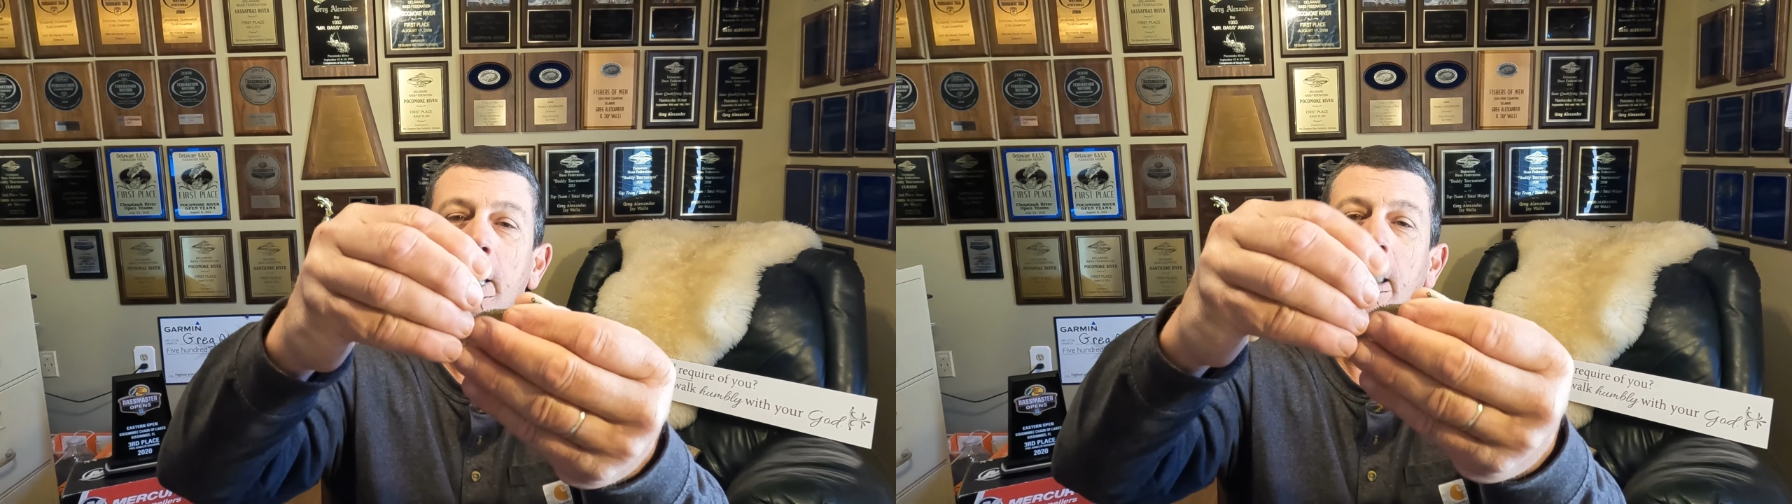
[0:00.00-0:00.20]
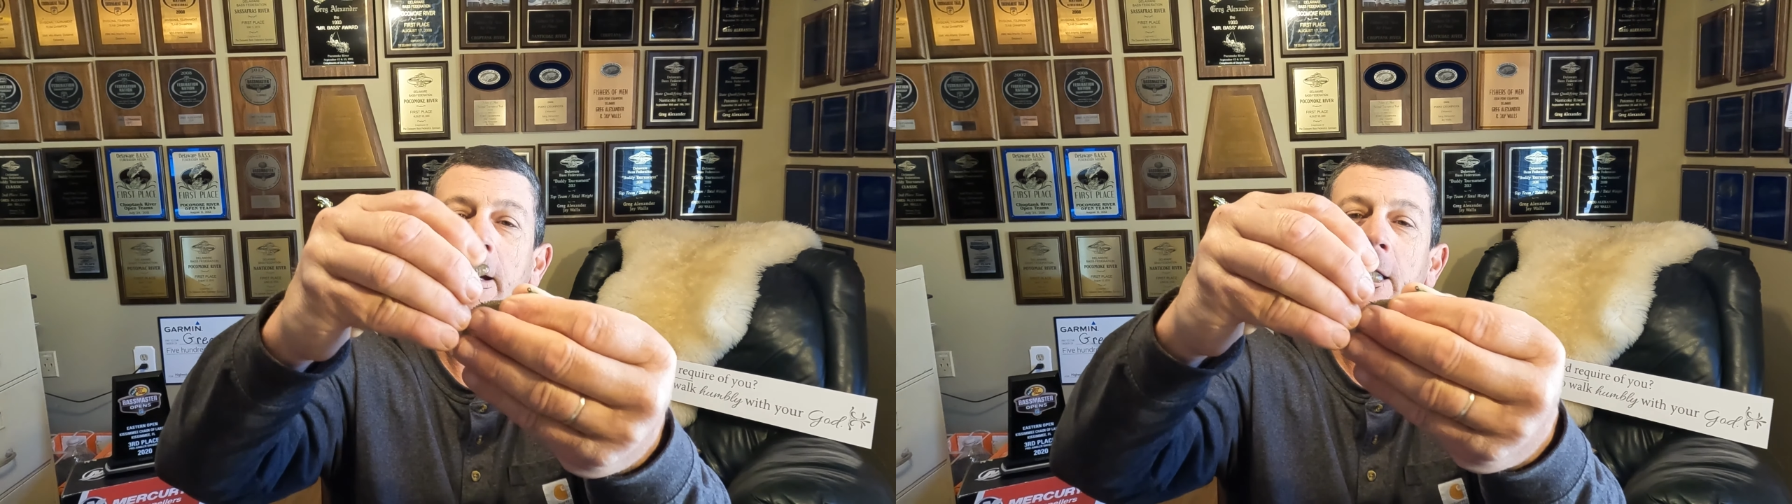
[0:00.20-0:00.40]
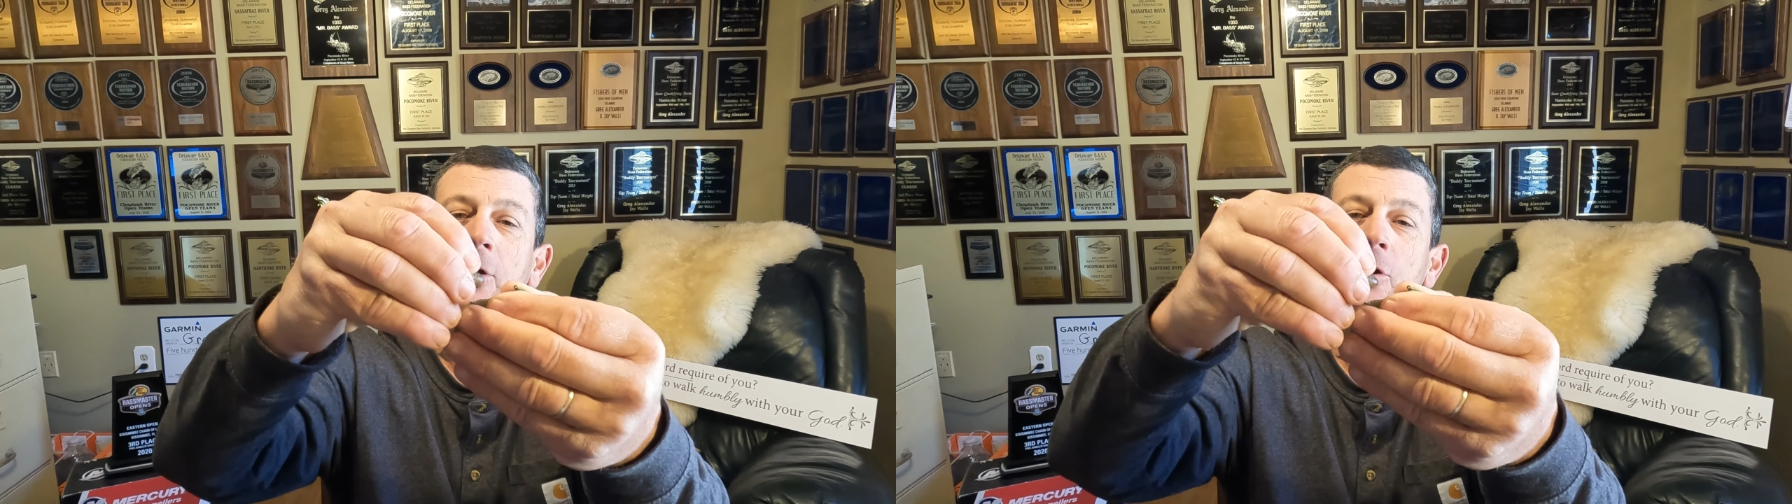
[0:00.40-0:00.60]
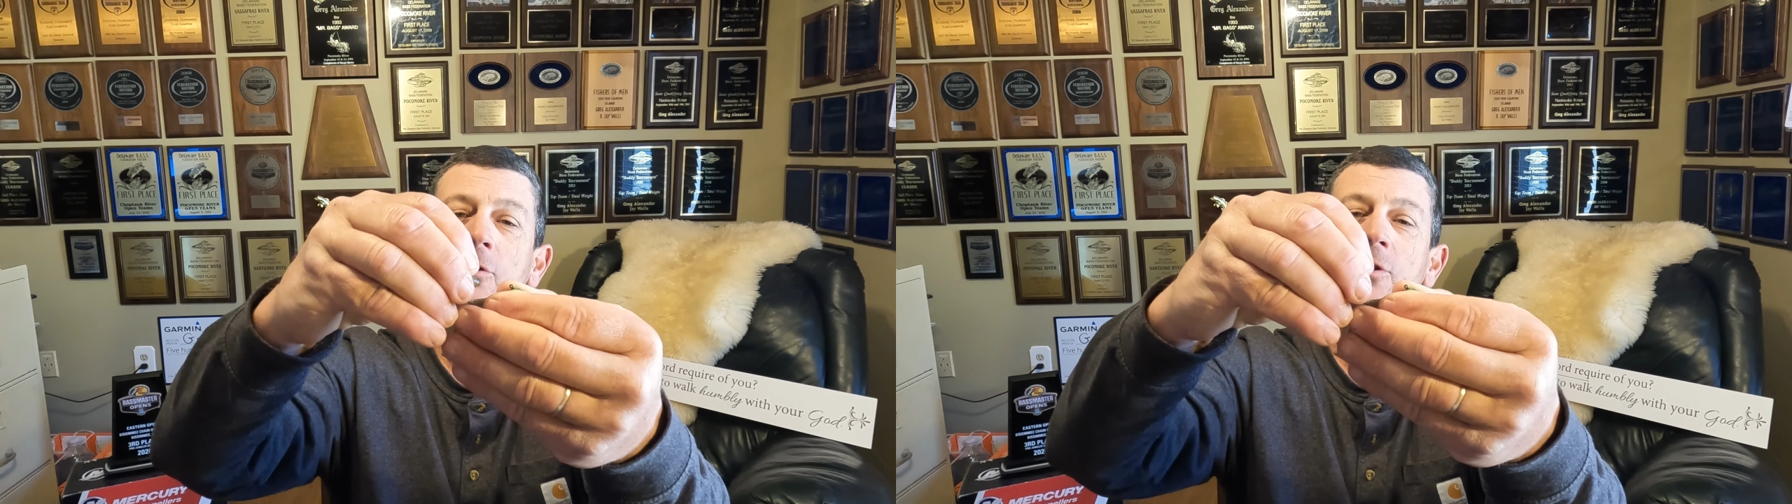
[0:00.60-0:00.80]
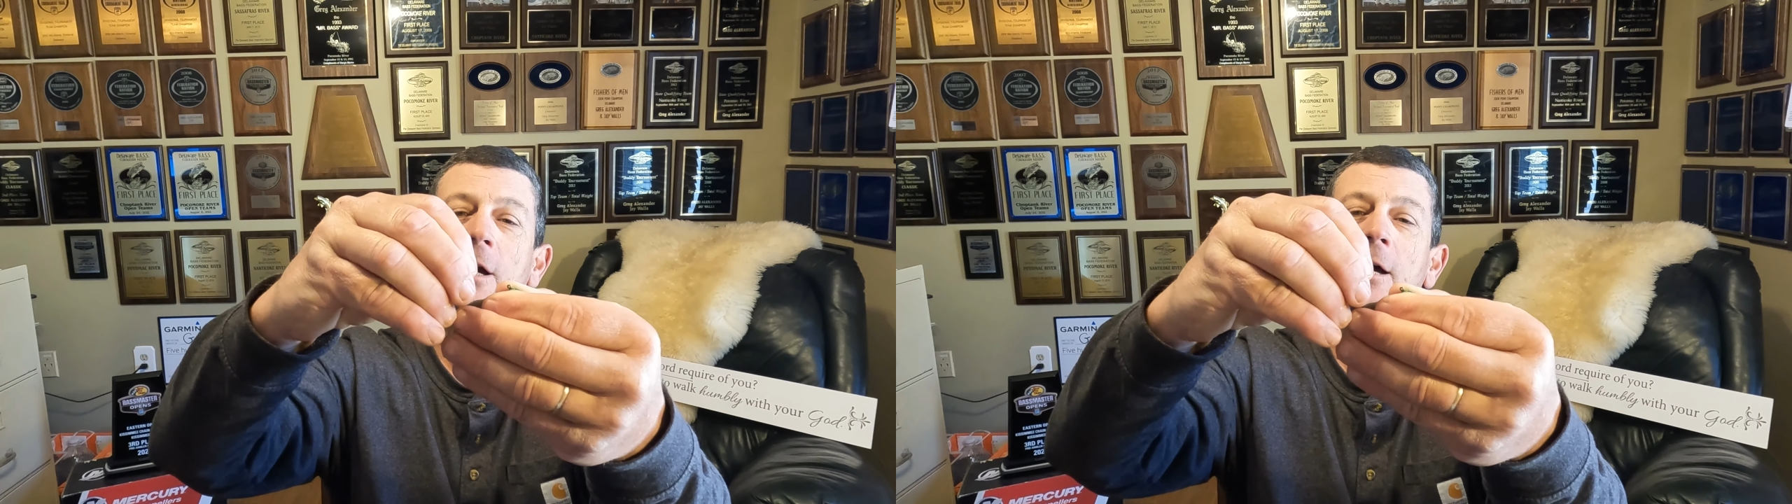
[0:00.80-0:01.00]
and then you
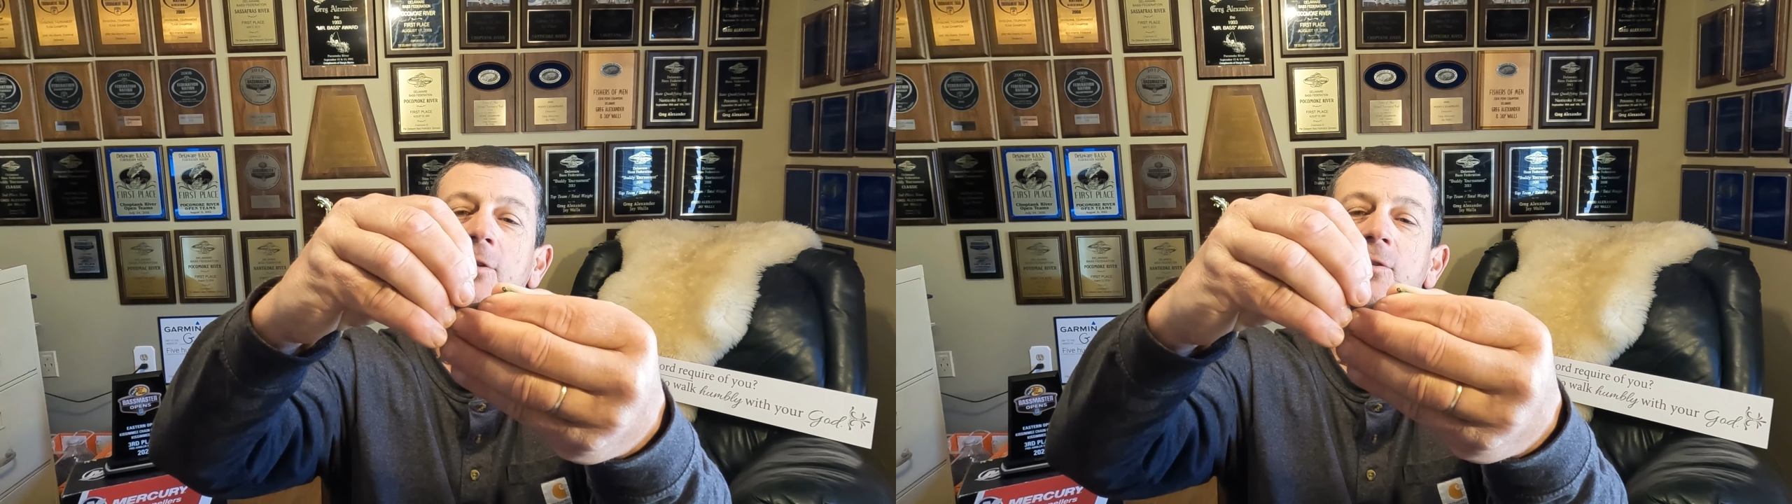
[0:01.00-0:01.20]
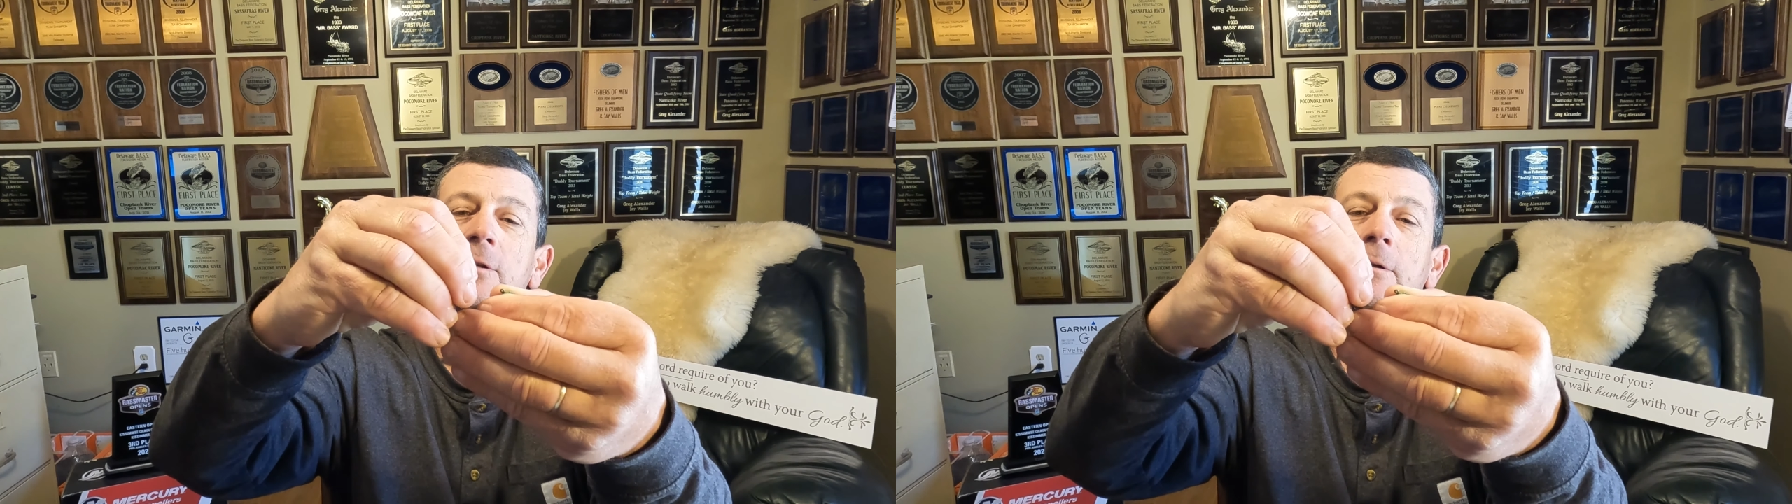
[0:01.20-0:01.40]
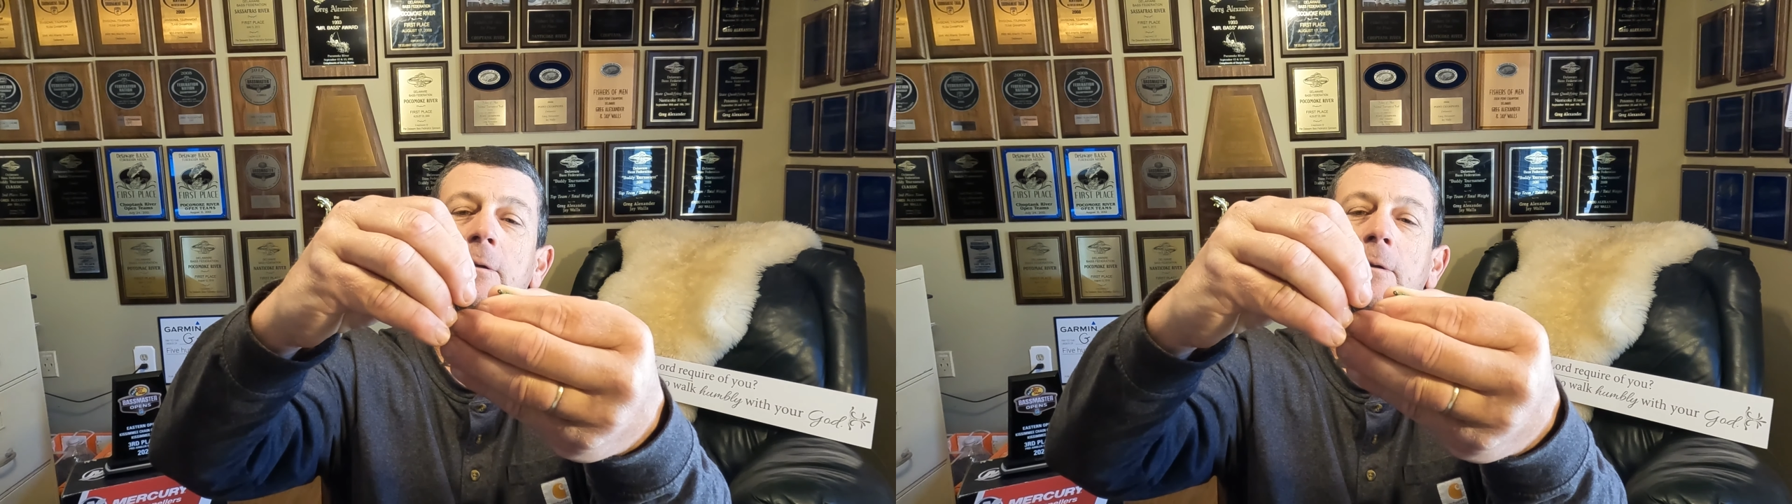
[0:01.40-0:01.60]
just